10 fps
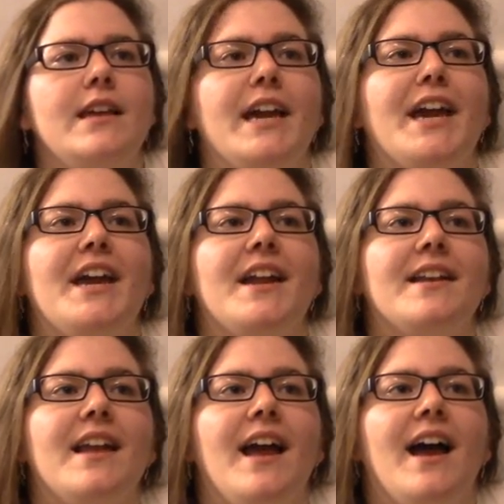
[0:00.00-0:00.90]

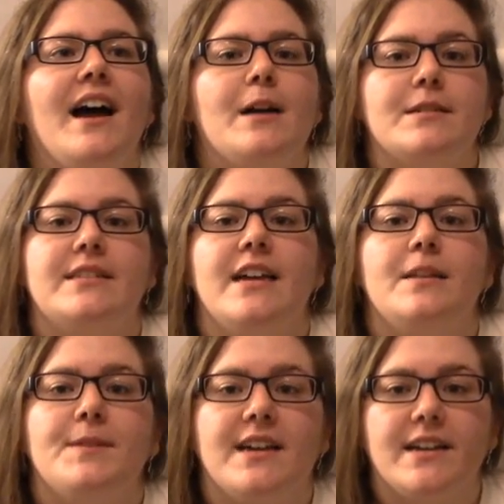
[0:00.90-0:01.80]
And I'm excited
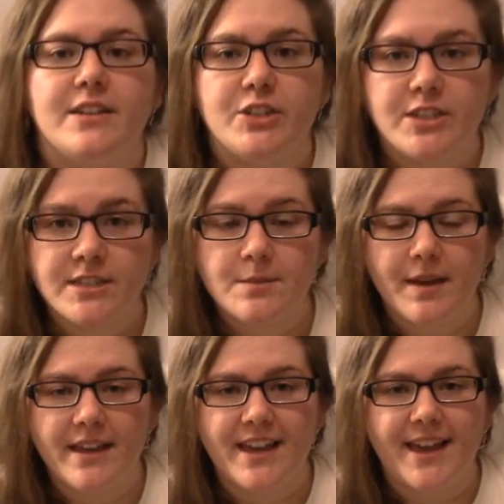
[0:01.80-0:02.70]
because she's
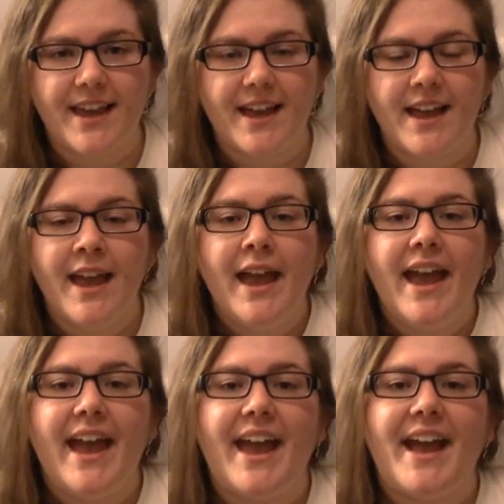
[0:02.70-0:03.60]
making
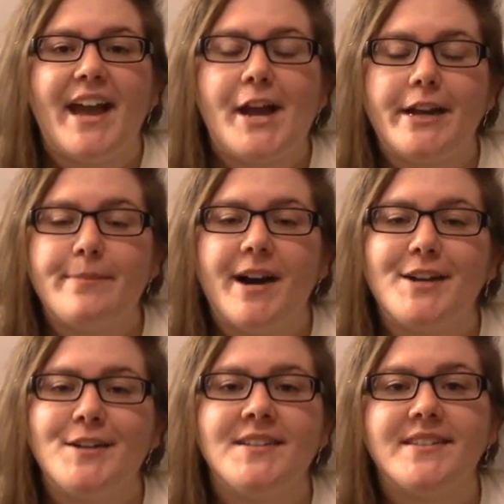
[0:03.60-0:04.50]
a Harry
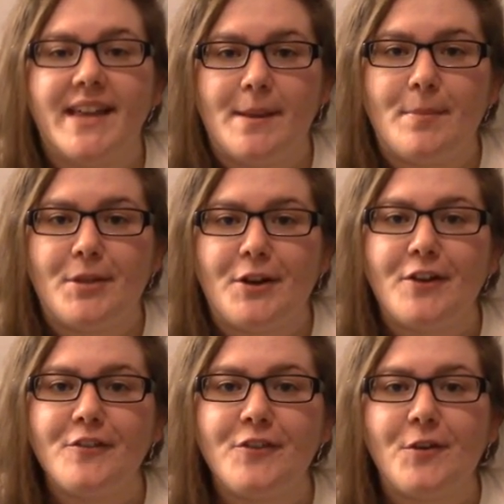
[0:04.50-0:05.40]
Potter
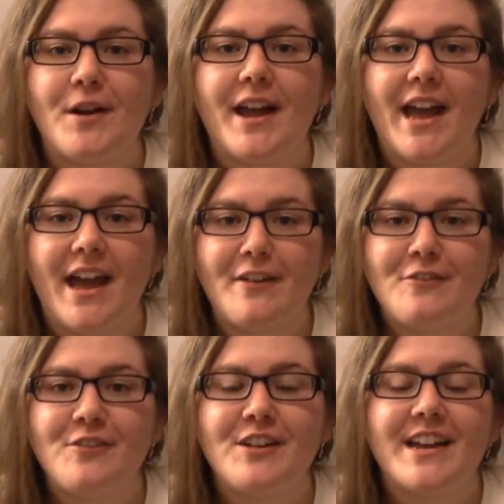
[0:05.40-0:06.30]
sampler for
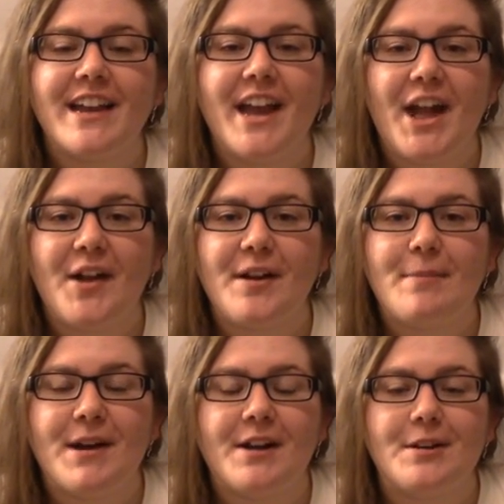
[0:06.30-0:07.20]
every Harry
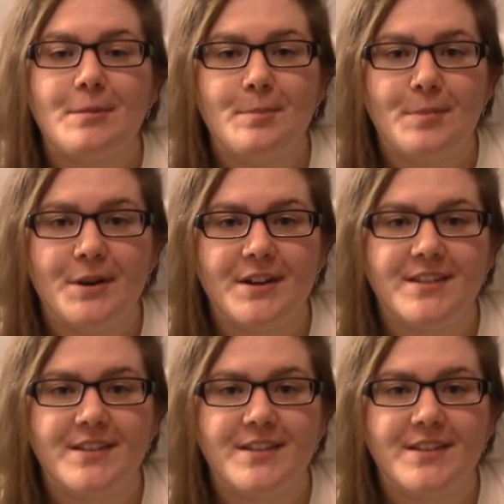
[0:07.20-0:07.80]
Potter book.